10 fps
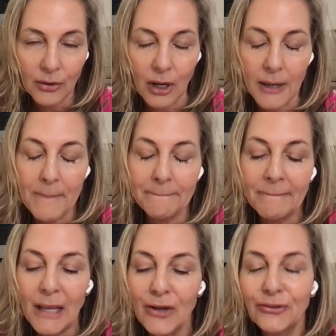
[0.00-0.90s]
right?
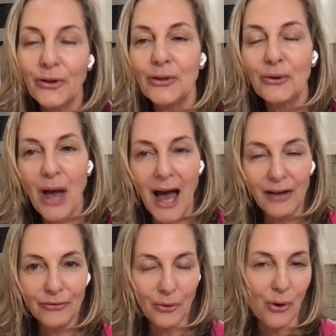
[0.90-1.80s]
So you
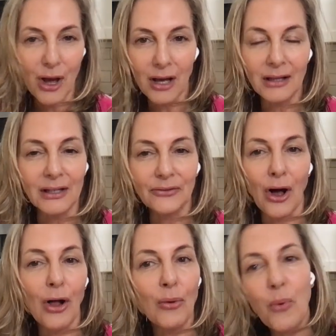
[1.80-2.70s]
have the oil, it's
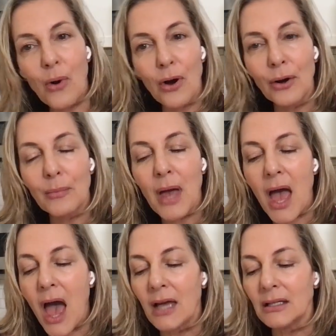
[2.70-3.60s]
all warm,
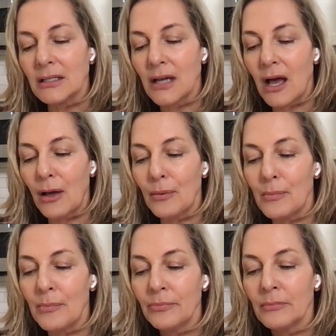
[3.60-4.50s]
and
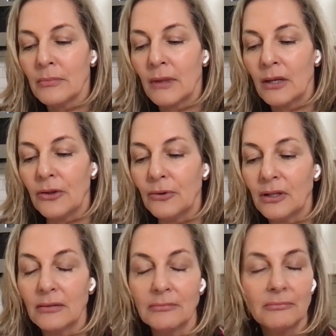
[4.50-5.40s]
you
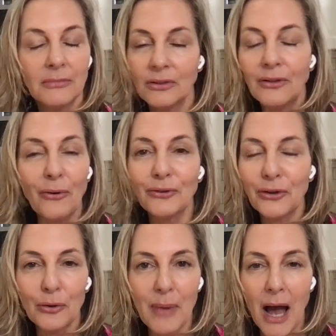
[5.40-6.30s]
can go into
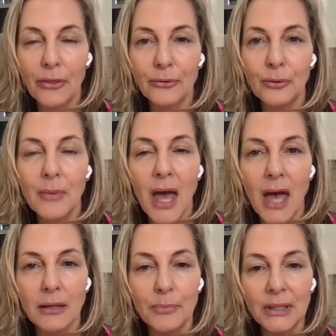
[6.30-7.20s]
your bathroom
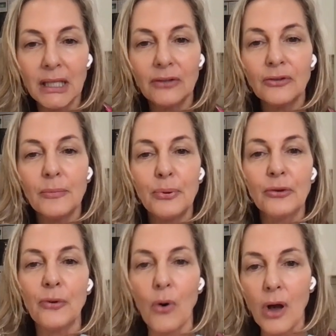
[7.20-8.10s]
and begin to
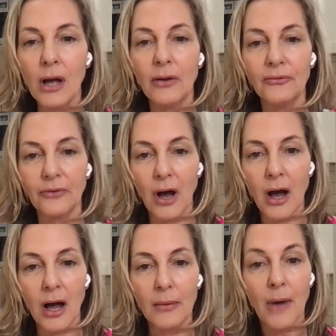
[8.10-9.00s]
put the oil
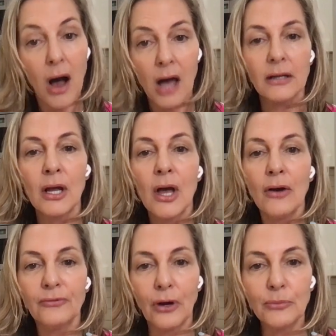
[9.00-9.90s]
on
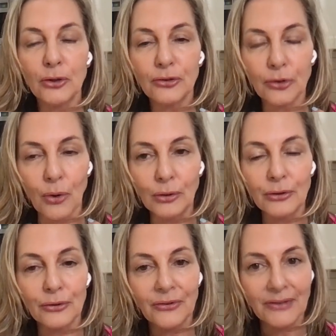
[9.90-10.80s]
from your
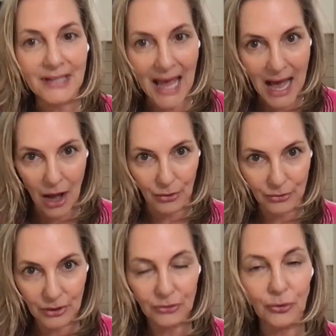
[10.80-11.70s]
shoulders
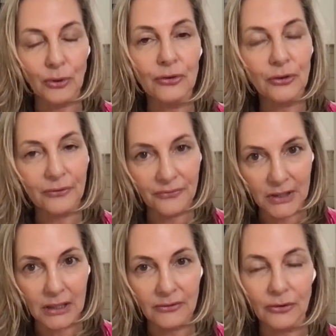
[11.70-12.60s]
down towards your
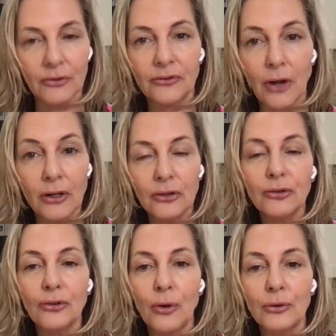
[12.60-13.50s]
feet. So you start at your
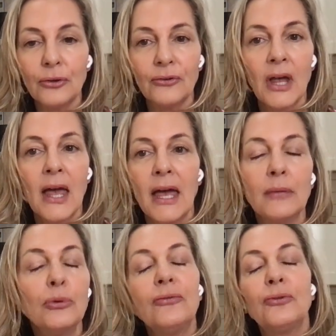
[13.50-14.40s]
shoulders
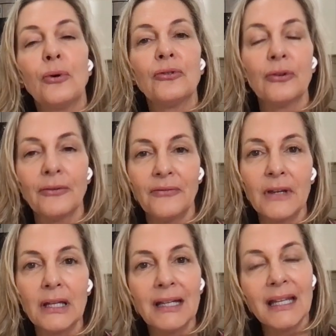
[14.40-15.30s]
and move towards your
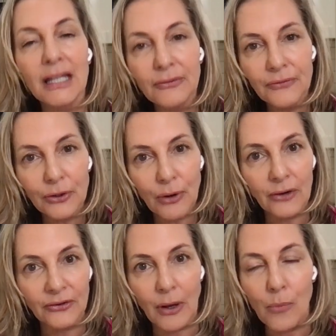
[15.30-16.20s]
feet. If you
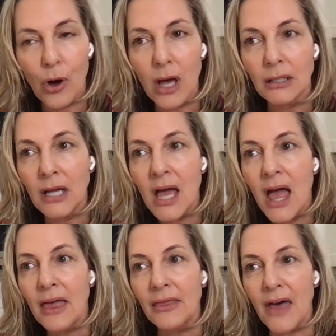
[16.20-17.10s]
are someone
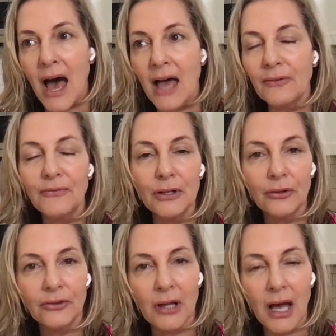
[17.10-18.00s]
that
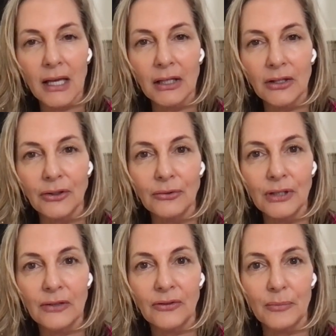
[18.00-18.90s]
feels like you
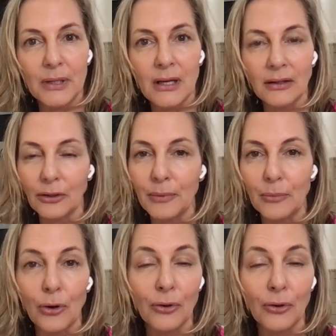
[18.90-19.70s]
need to be a little bit more